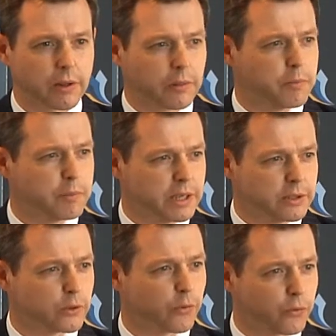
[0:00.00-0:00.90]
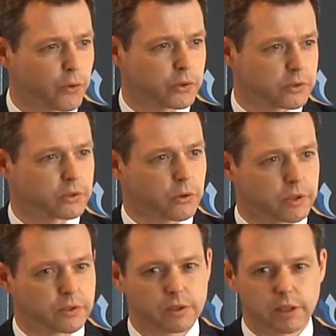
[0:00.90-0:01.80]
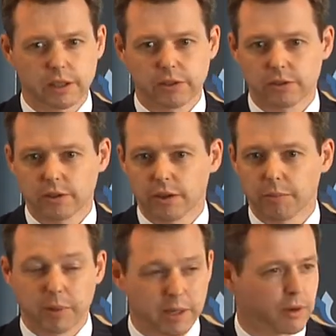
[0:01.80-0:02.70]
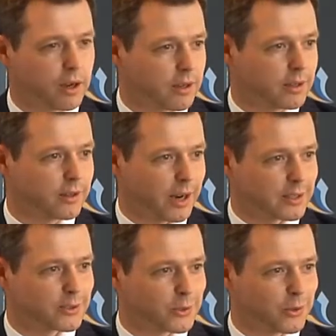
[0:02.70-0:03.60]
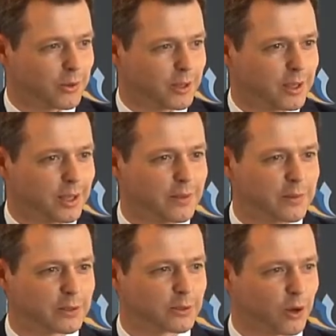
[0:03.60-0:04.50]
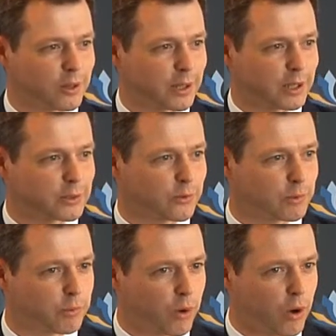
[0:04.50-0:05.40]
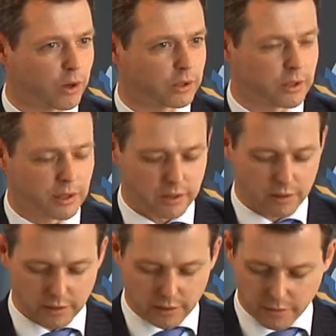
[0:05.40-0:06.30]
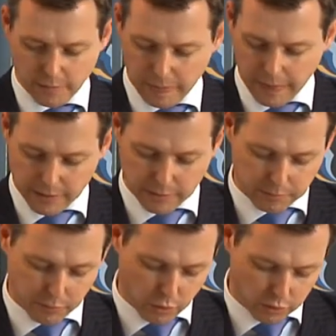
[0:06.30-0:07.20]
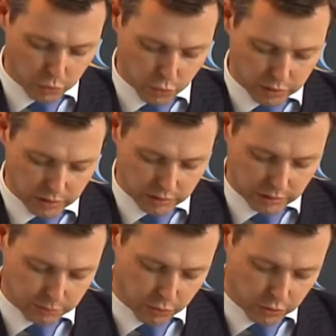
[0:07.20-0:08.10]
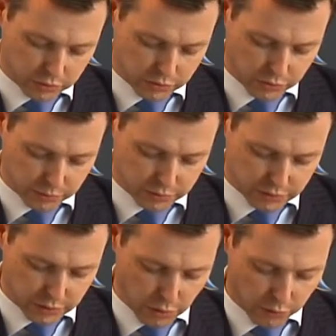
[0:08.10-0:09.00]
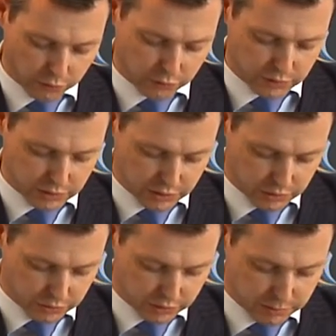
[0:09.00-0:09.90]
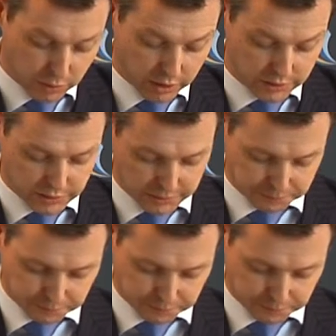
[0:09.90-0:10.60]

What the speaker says: the means of first choice, is prima ratio in this context of a broad broad wording and broad terms of security policy.